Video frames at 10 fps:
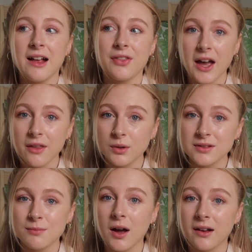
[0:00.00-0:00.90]
they're the
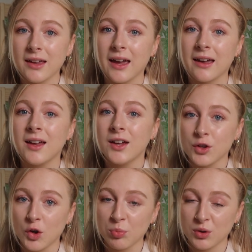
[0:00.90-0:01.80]
ones marking
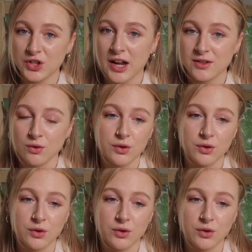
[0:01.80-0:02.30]
your project